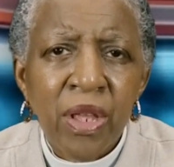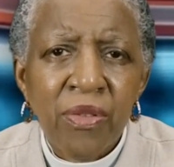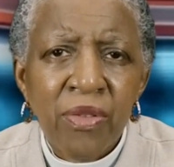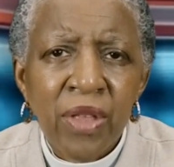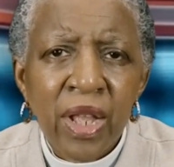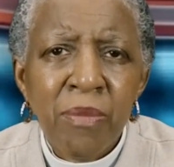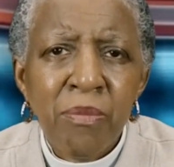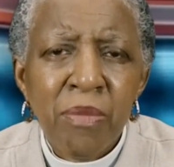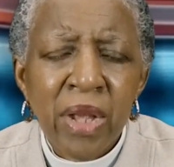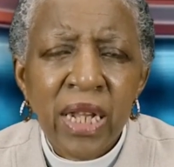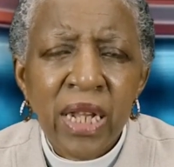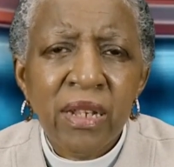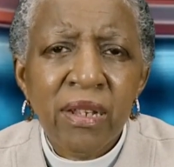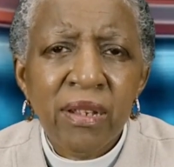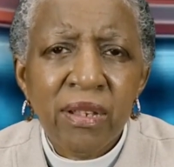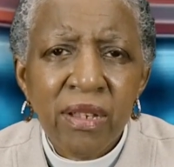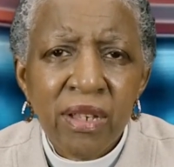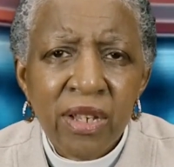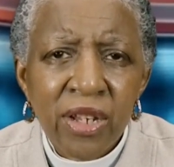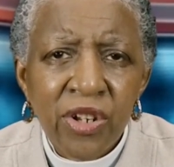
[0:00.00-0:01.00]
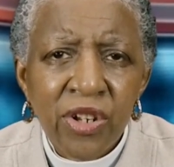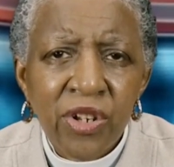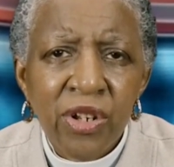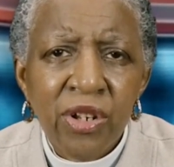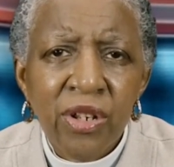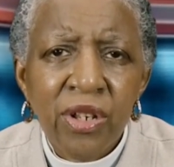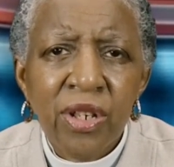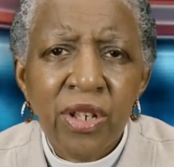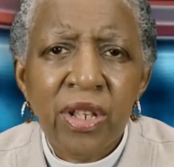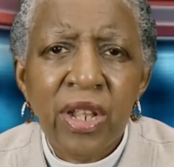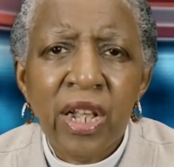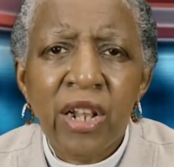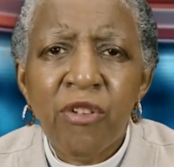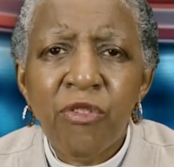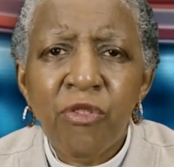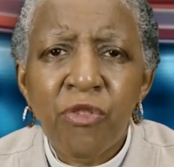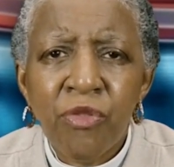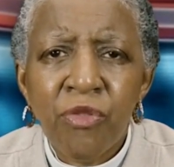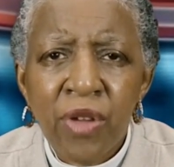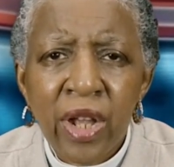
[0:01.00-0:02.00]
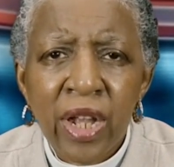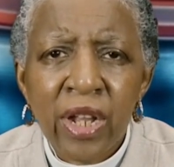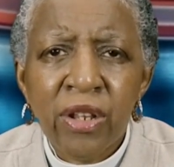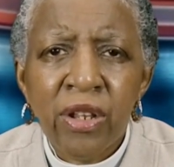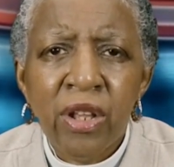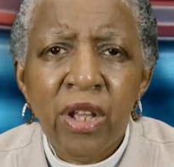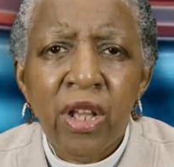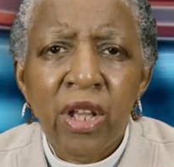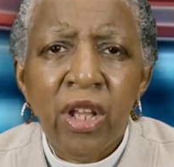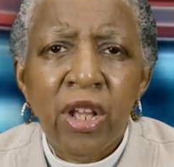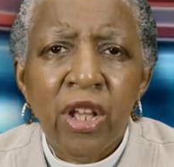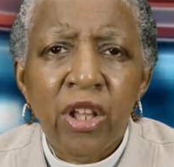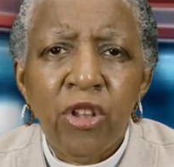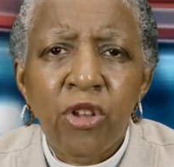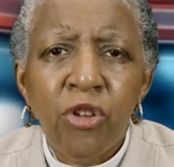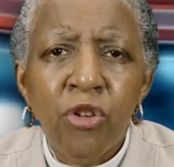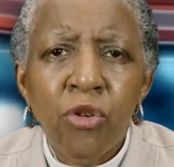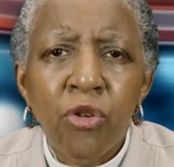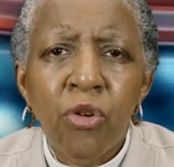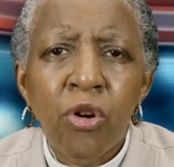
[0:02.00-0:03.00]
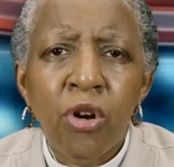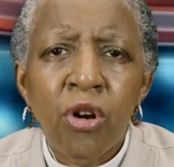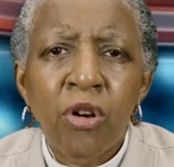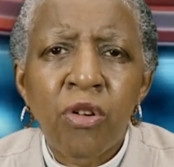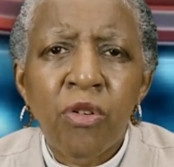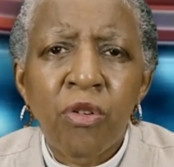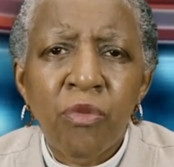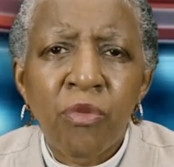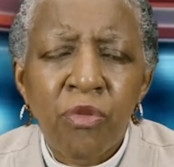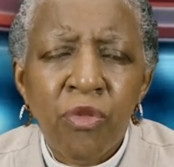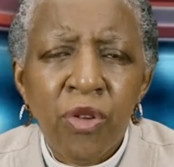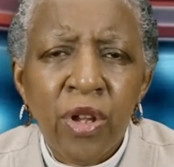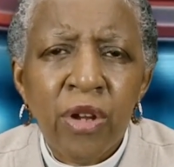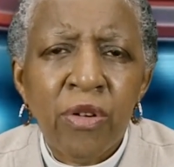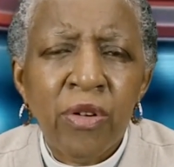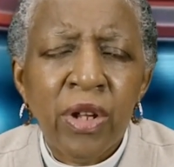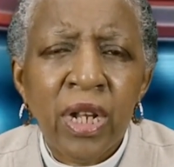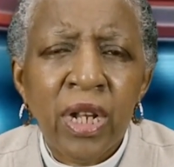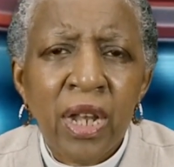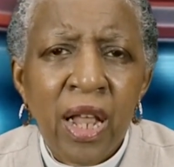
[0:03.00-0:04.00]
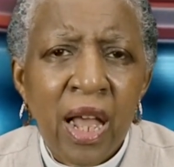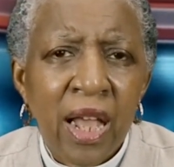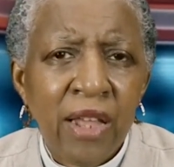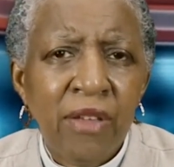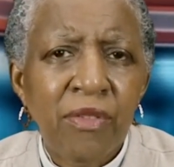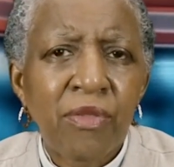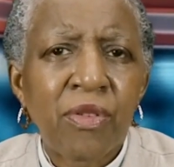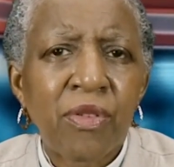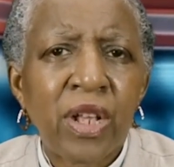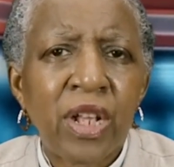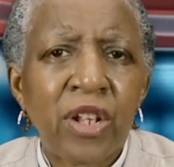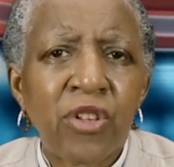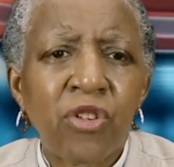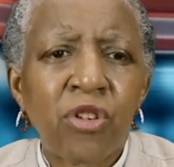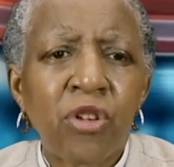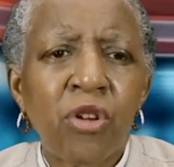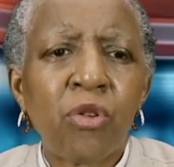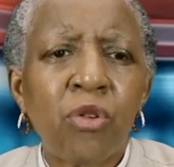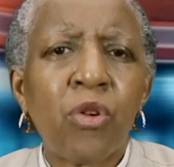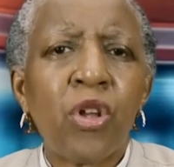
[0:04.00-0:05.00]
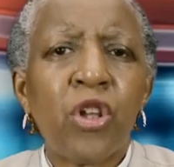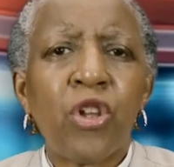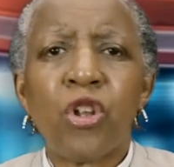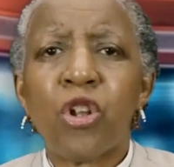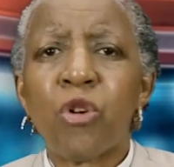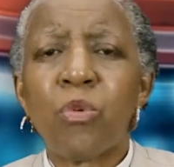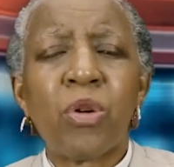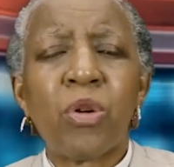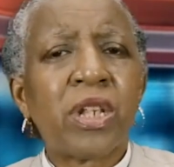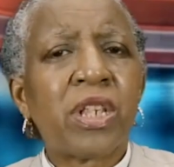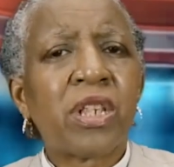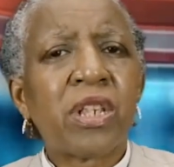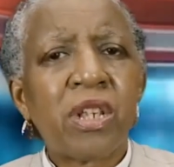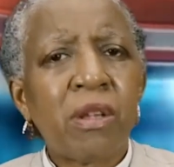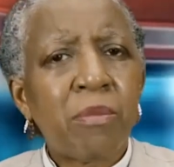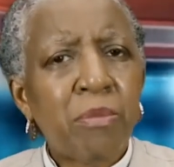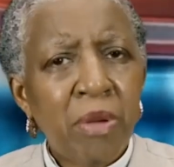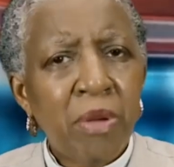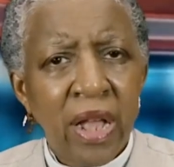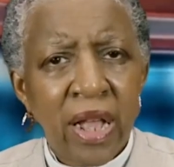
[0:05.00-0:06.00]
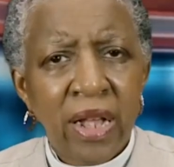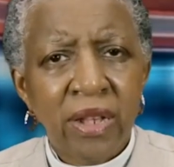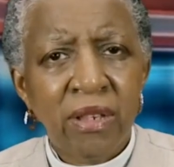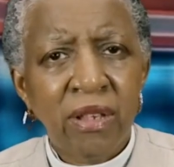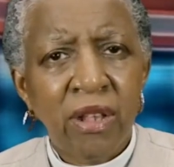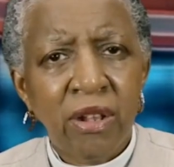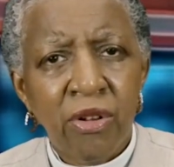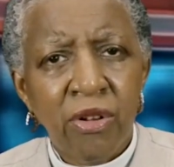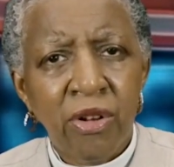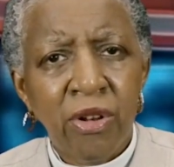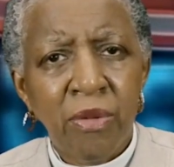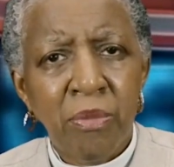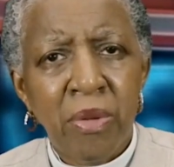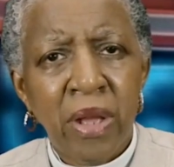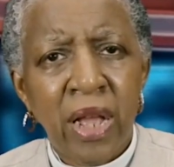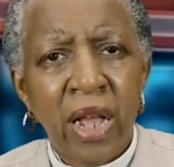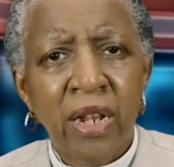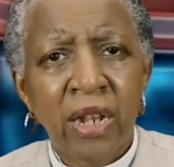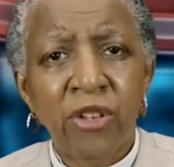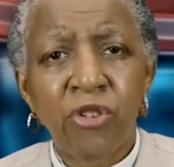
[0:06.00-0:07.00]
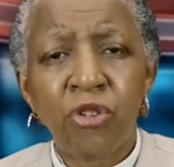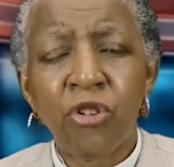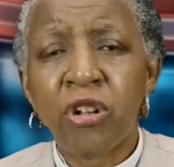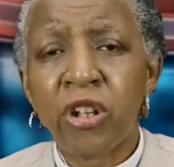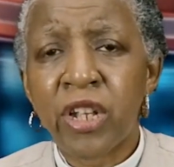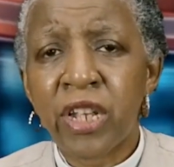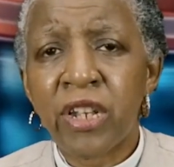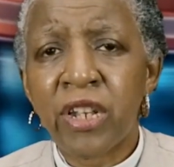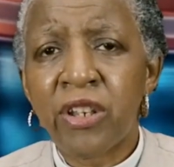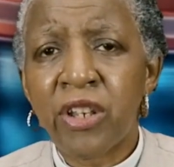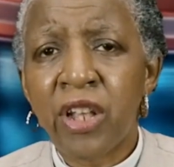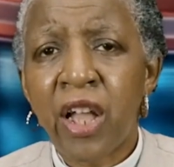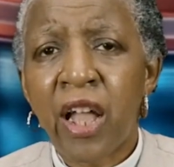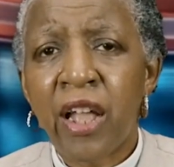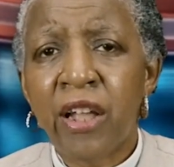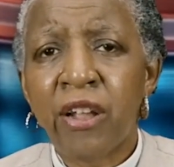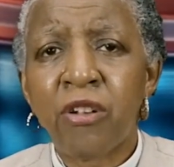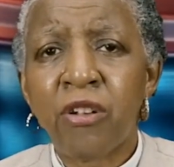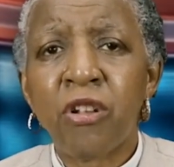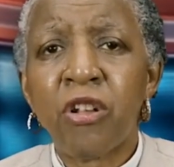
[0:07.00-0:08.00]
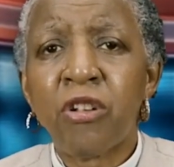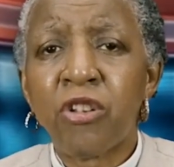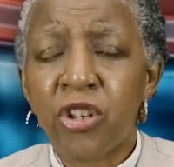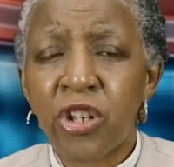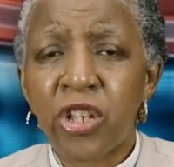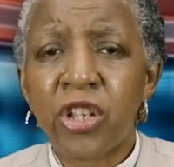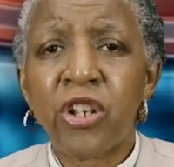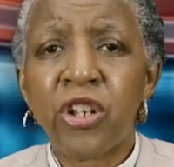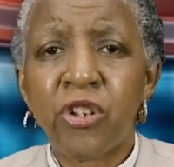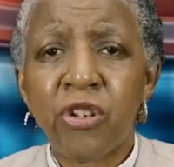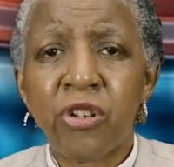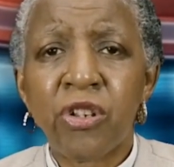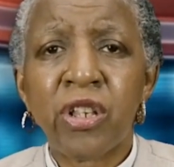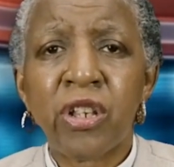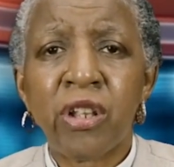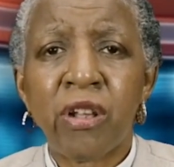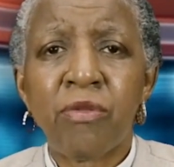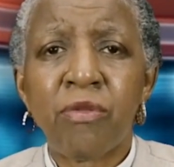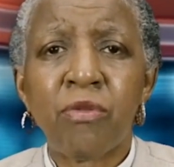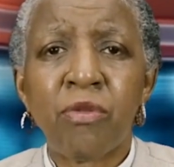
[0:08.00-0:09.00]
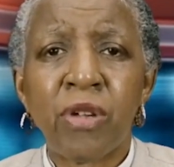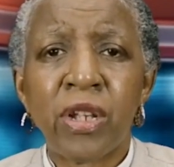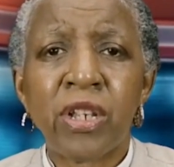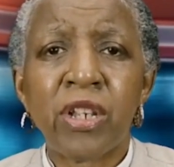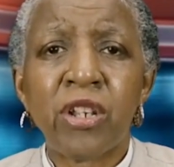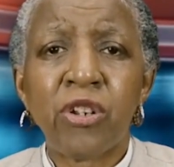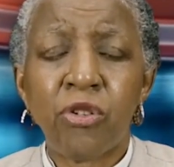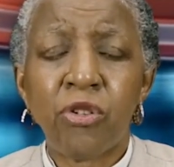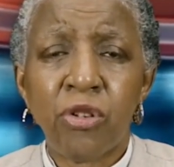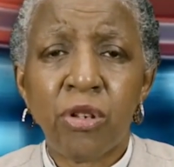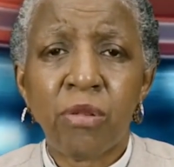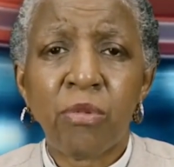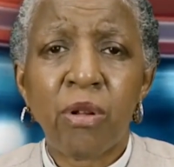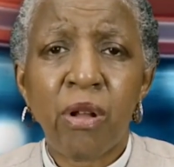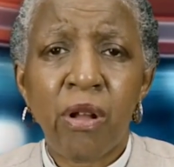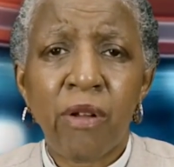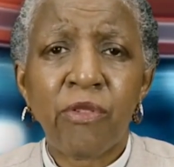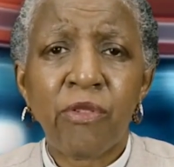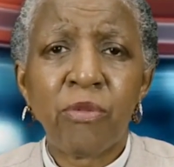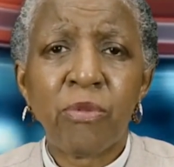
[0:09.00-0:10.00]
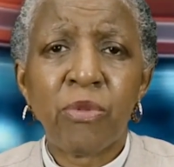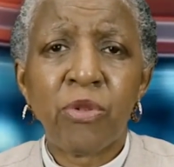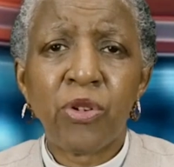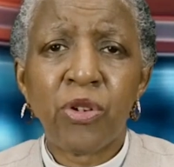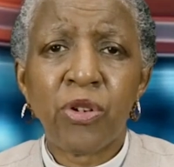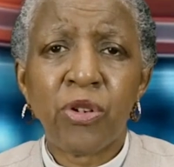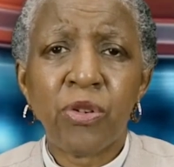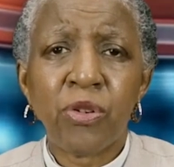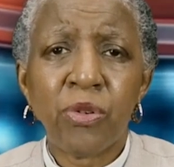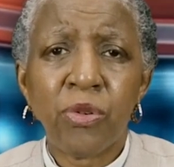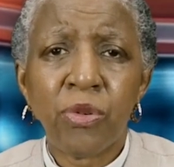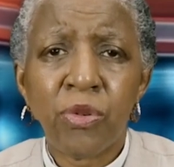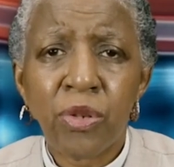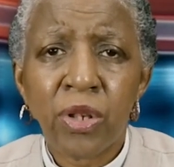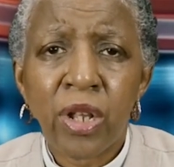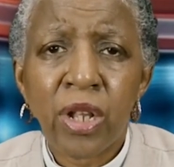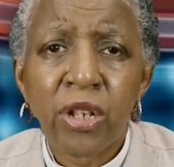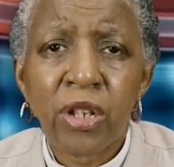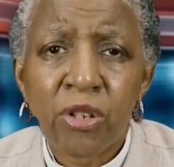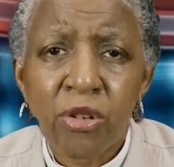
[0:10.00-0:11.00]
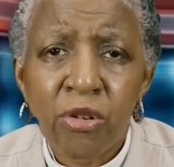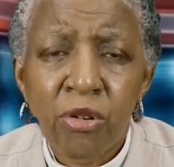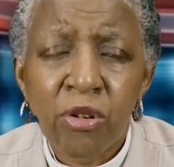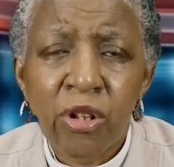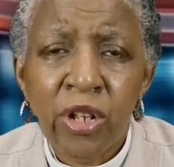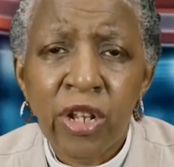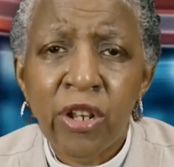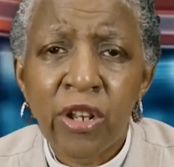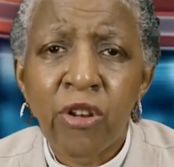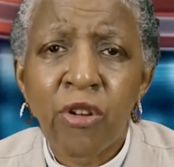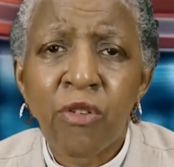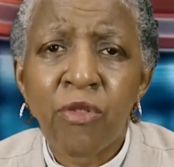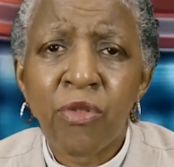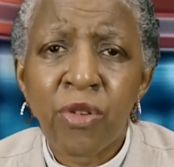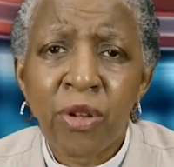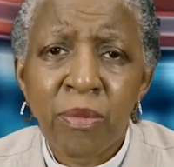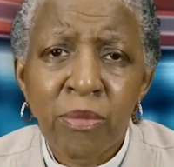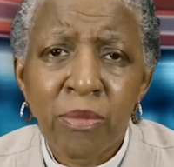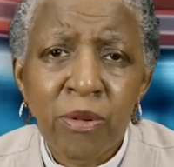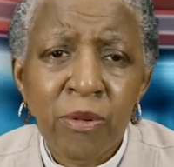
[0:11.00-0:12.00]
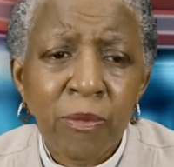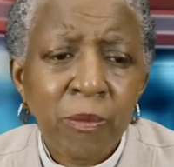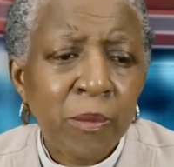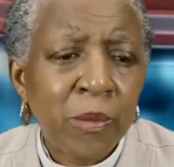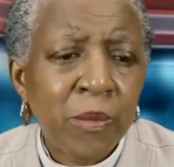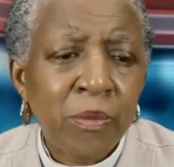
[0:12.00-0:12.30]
They make decisions that affect your very life. And so you don't want to skip past that on the ballot. You're going to get tired. Just get yourself a rest, get you some comfortable shoes so that in November,